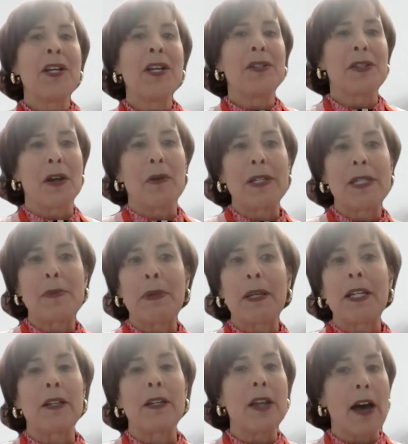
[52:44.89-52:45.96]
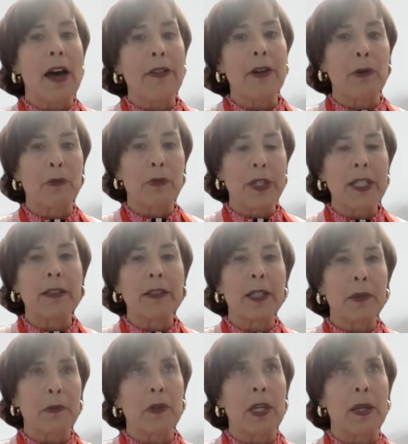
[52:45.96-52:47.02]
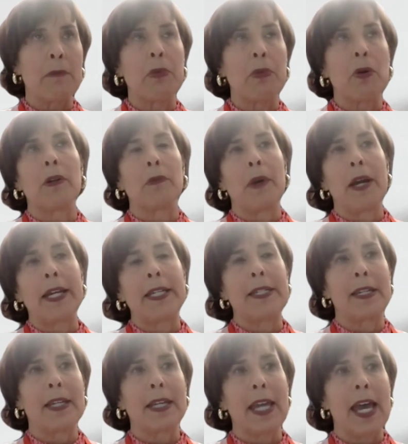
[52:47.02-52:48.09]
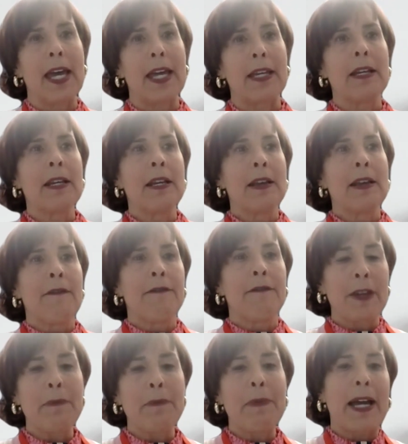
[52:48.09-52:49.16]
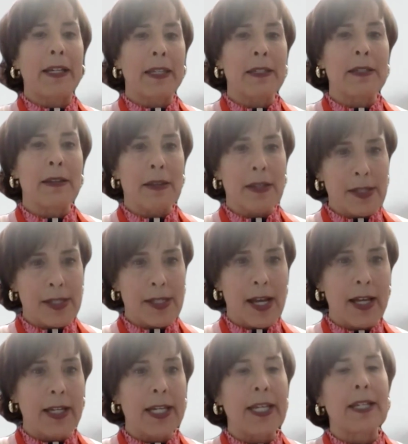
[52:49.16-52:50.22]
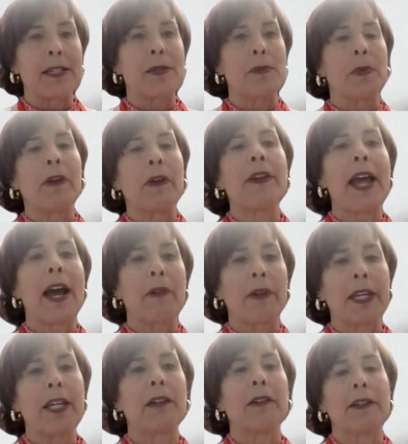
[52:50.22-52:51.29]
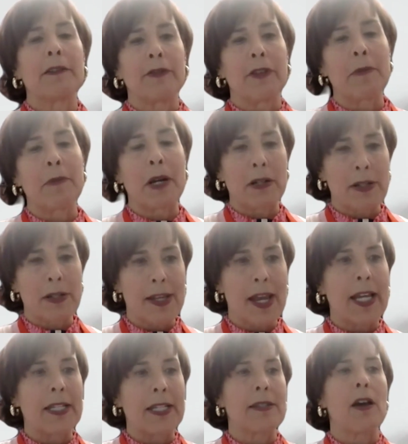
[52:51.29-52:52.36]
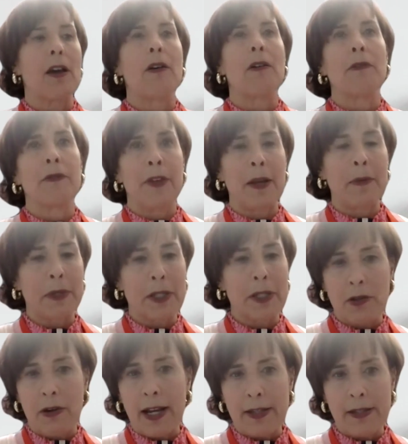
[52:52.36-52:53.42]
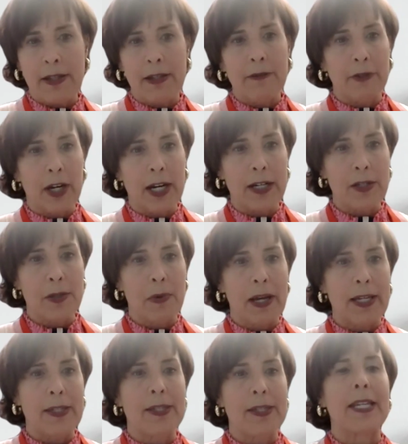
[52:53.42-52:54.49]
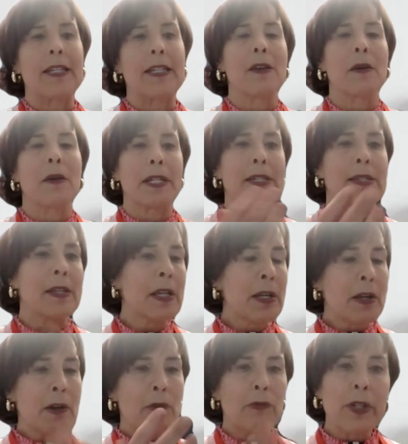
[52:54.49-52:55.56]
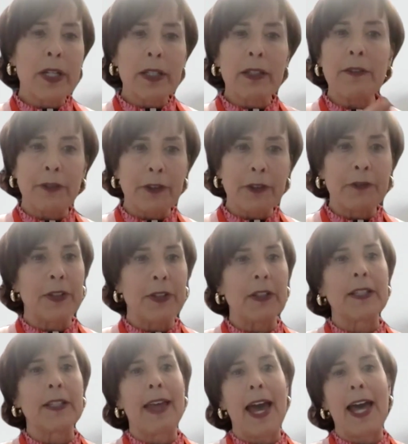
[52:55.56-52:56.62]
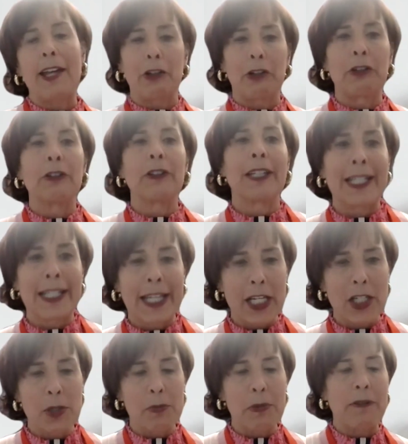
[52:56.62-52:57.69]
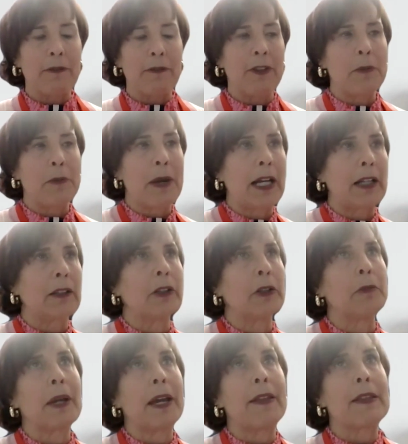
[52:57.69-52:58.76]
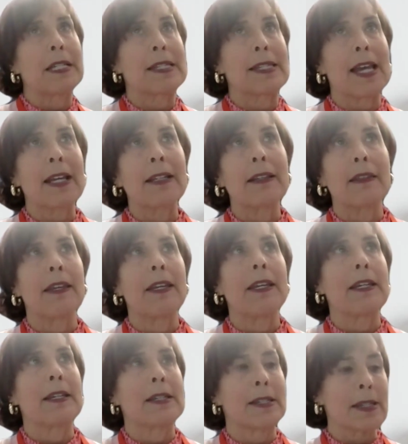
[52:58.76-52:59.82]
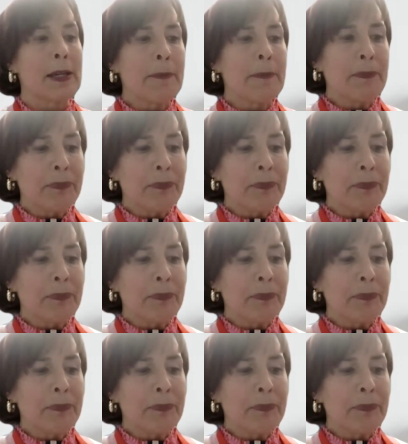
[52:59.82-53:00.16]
So it's been another really important way to get feedback into the study. Is we're now hearing from our sites, oh, families are asking for XYZ. So it's really fulfilling that early engagement feedback loop. And the second thing is,